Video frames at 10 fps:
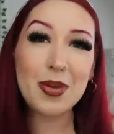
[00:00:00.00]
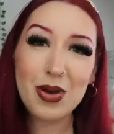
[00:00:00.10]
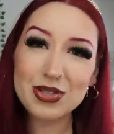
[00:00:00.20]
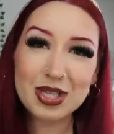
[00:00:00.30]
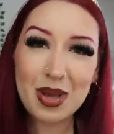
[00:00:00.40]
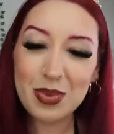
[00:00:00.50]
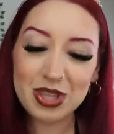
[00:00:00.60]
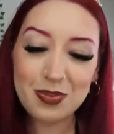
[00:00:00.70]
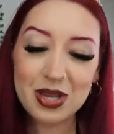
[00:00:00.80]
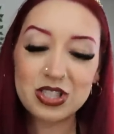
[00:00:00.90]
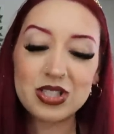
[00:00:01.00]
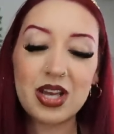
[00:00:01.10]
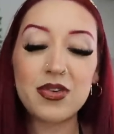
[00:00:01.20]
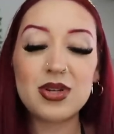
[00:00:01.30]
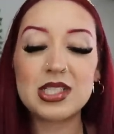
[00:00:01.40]
I posted my birthday pictures.
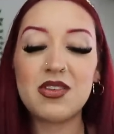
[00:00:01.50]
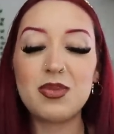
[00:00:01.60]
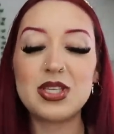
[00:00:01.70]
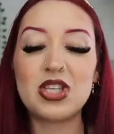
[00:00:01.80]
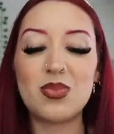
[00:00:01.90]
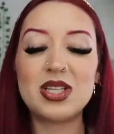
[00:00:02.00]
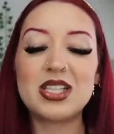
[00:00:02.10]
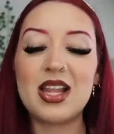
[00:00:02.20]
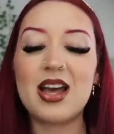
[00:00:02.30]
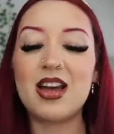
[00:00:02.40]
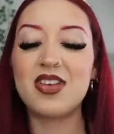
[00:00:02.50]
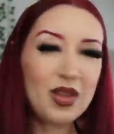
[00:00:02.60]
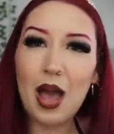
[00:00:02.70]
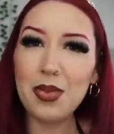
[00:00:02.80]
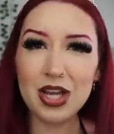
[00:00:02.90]
Everyone's giving me so much love.
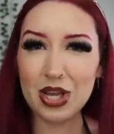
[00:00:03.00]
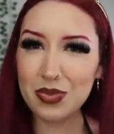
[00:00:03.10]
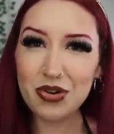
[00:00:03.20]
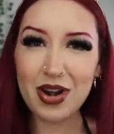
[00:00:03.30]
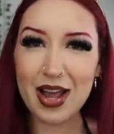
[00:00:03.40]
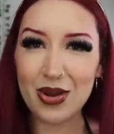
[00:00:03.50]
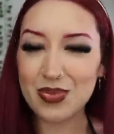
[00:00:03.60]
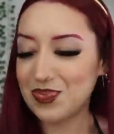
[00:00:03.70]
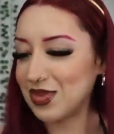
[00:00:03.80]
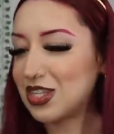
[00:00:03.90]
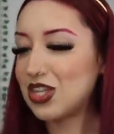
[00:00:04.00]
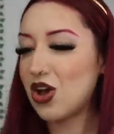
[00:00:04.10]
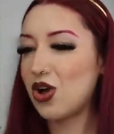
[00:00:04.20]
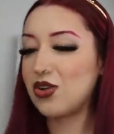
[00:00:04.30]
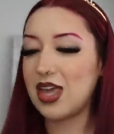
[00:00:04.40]
I'm in a good mood right now
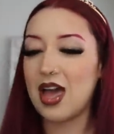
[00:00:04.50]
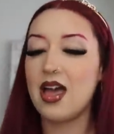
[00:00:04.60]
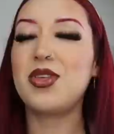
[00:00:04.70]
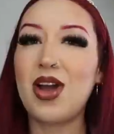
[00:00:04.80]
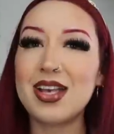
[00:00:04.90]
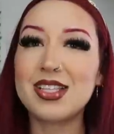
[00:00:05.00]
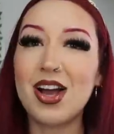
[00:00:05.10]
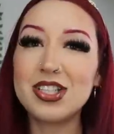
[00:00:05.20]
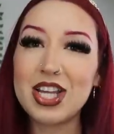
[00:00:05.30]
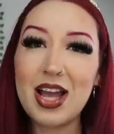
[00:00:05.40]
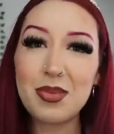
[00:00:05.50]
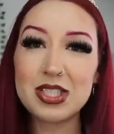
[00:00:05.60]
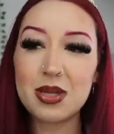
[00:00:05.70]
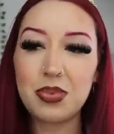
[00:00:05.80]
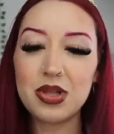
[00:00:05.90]
so yeah you guys saw jay got me
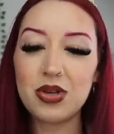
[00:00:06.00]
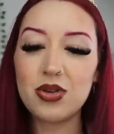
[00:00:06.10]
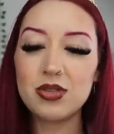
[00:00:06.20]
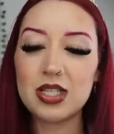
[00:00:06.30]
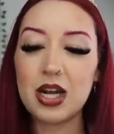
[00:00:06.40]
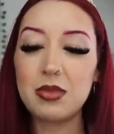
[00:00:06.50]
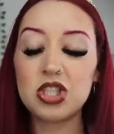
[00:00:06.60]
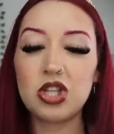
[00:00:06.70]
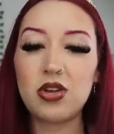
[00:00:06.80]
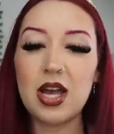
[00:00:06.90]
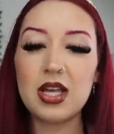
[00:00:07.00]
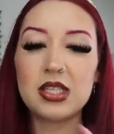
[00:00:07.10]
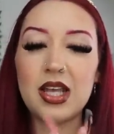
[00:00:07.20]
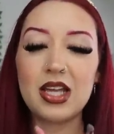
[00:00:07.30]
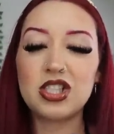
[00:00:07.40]
some balloons and i'm gonna show you
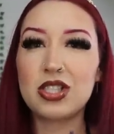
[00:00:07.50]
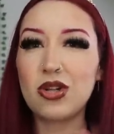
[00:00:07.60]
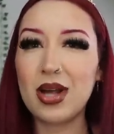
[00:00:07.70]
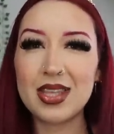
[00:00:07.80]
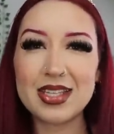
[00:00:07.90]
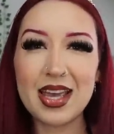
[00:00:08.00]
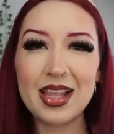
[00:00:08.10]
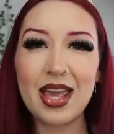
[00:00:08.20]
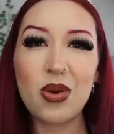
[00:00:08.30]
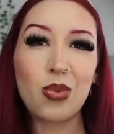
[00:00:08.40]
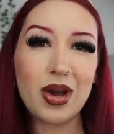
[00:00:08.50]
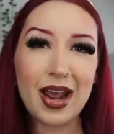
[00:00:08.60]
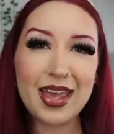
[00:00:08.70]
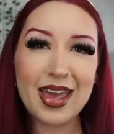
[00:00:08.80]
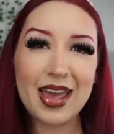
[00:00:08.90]
guys like just throughout the day like what
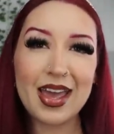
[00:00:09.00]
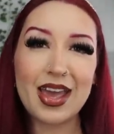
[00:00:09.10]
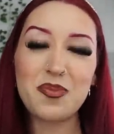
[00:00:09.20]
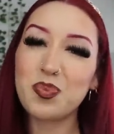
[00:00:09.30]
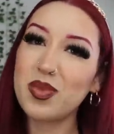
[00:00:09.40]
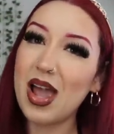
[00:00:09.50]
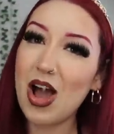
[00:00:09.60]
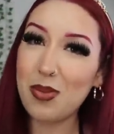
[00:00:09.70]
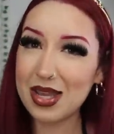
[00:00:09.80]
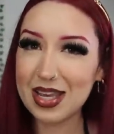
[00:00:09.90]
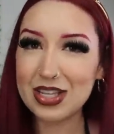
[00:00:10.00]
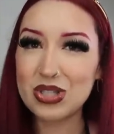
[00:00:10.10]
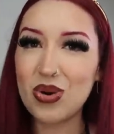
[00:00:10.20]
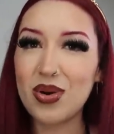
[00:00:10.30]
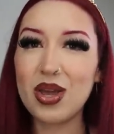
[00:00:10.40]
i get how my day is
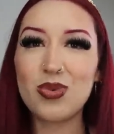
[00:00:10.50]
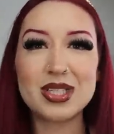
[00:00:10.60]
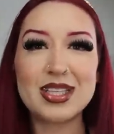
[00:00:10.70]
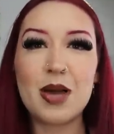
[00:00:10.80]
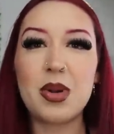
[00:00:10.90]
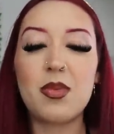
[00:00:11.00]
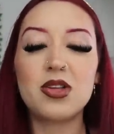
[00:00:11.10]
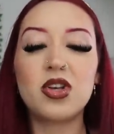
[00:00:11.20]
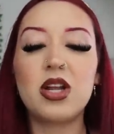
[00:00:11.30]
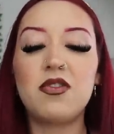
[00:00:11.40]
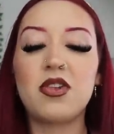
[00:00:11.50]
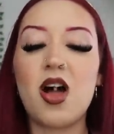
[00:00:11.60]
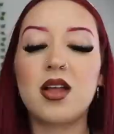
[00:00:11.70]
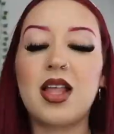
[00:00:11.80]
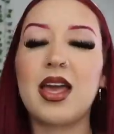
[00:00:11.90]
going what's up and i'm also gonna
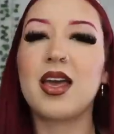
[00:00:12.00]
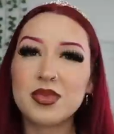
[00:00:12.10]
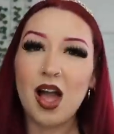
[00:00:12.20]
vlog like